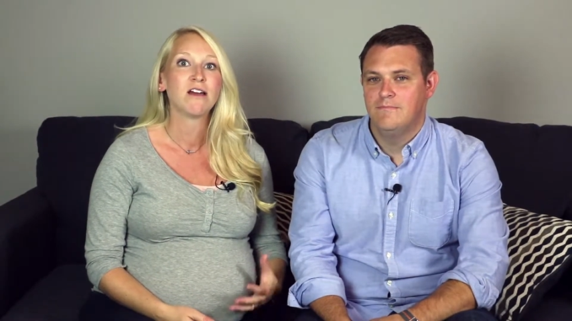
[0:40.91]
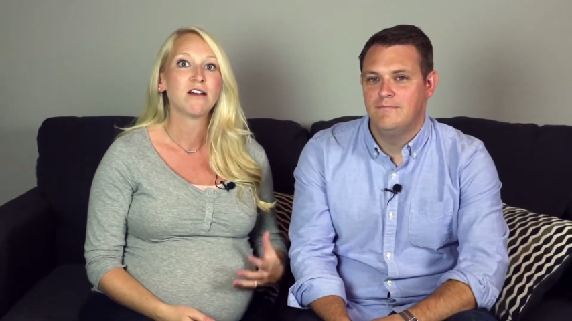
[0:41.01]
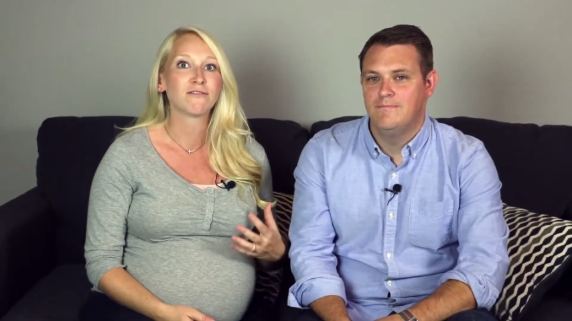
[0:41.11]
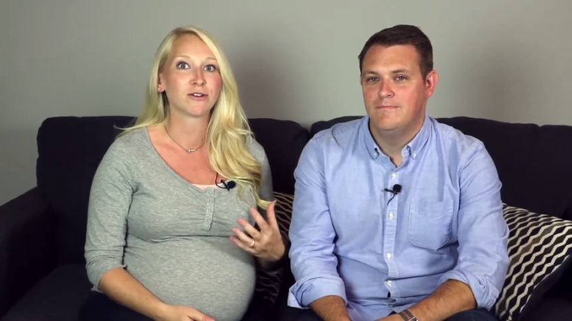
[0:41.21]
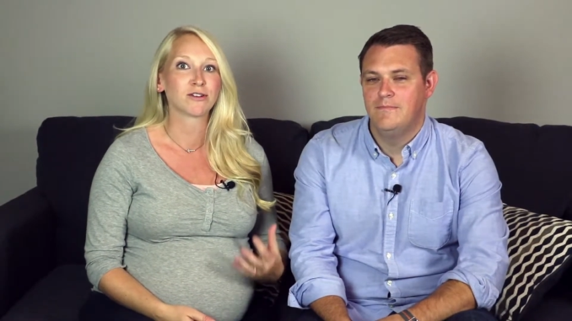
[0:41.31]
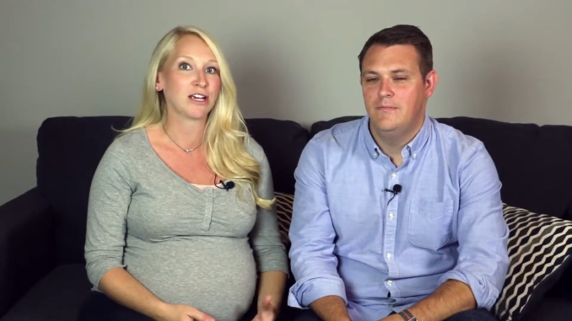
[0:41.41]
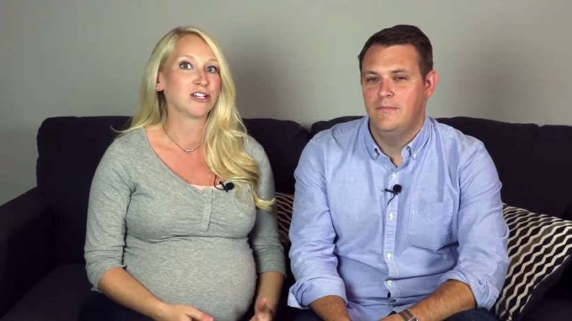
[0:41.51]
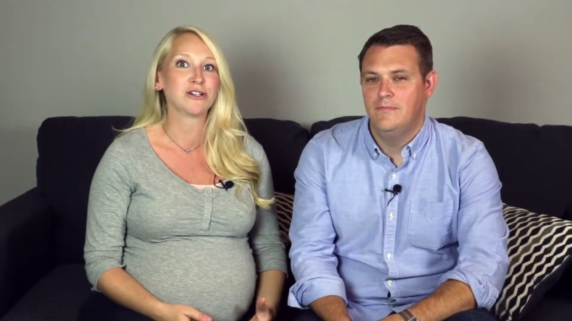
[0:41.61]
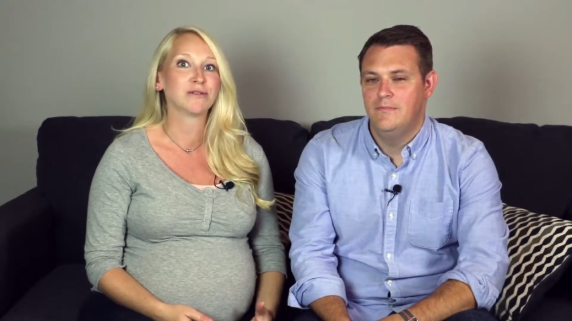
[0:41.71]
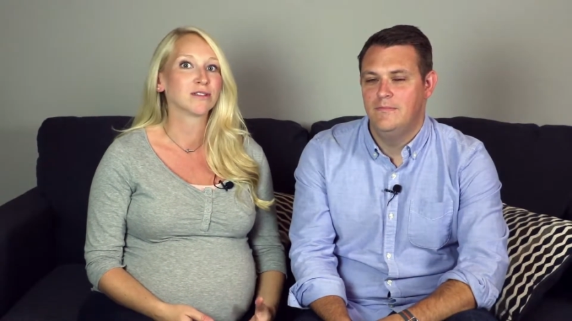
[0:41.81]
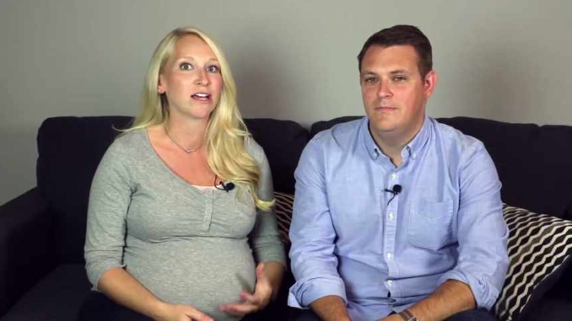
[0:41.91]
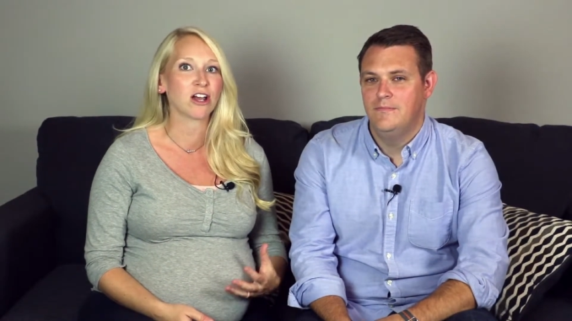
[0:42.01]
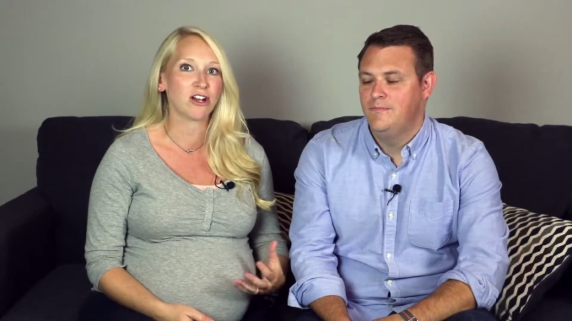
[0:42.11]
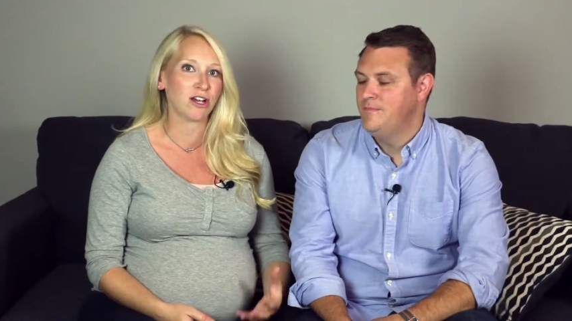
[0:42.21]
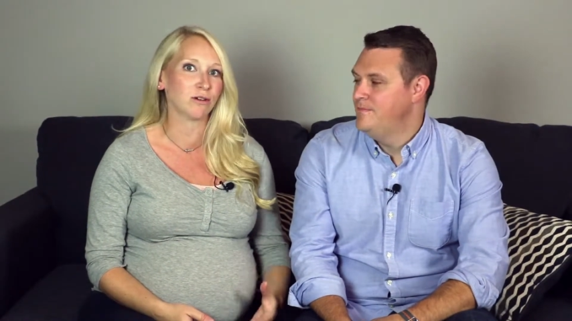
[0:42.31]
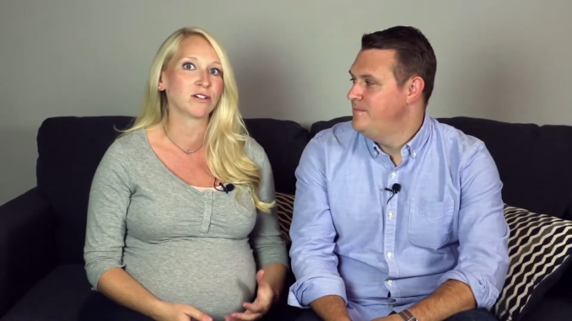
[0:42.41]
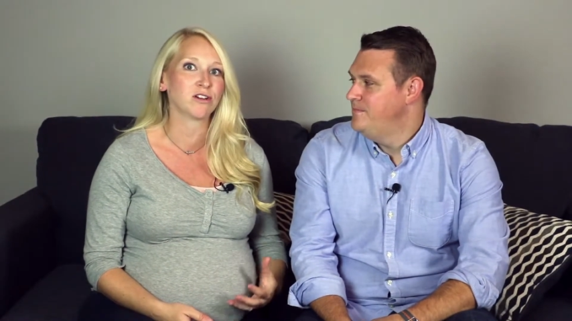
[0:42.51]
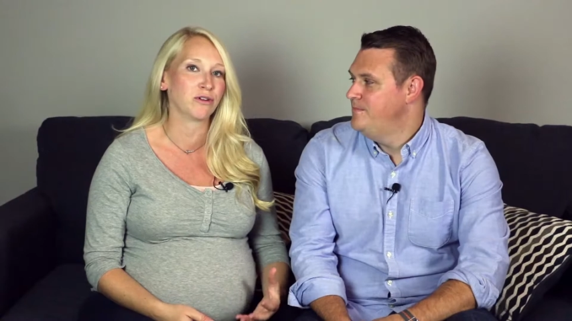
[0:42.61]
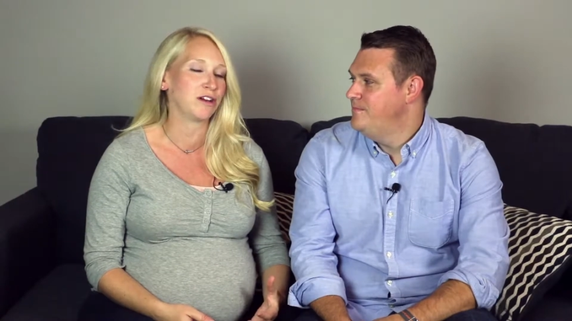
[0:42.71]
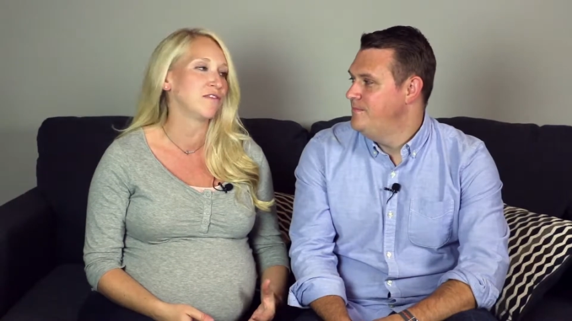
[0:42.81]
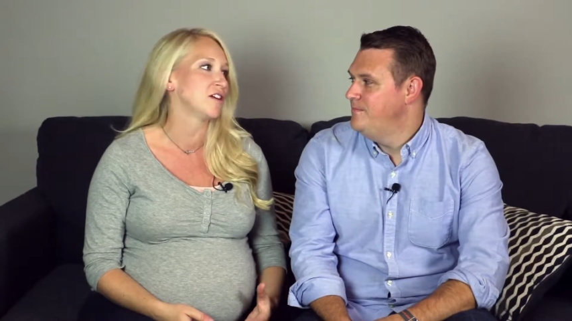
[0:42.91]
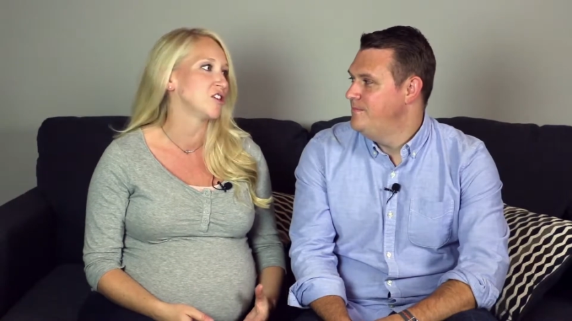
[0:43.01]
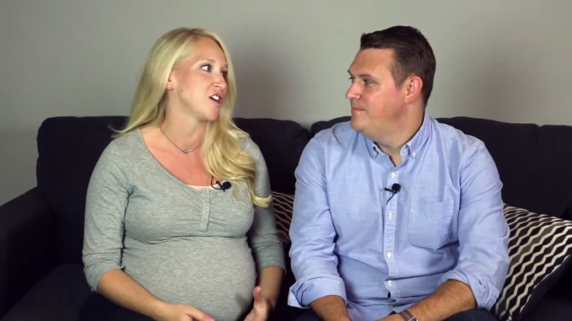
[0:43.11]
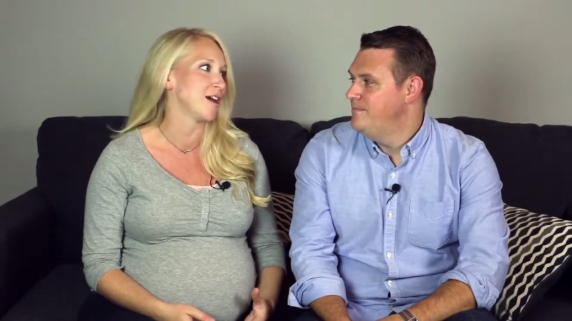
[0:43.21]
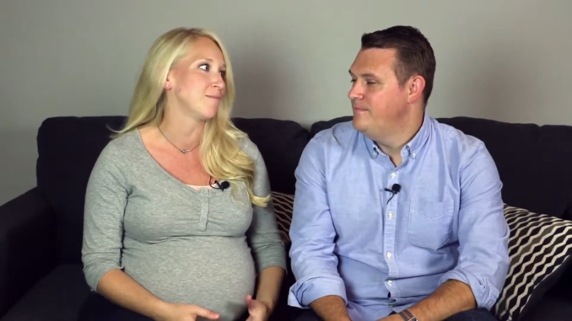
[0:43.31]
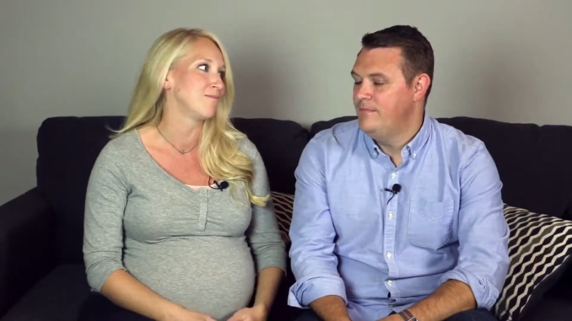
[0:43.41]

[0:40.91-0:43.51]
Speaker 1: for issues like guilt, grief, and shame.